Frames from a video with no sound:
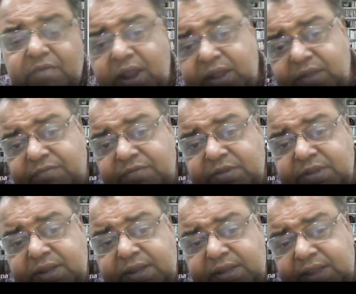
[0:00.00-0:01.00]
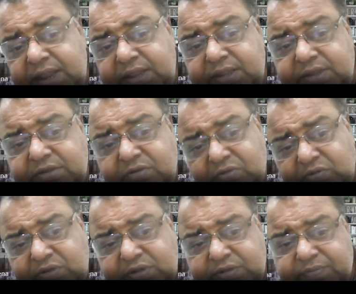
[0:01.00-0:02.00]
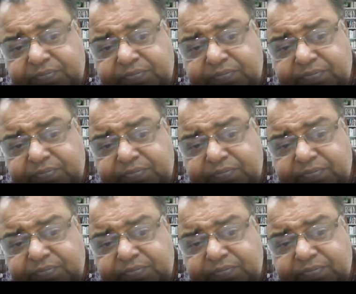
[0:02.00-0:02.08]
artificial intelligence tools.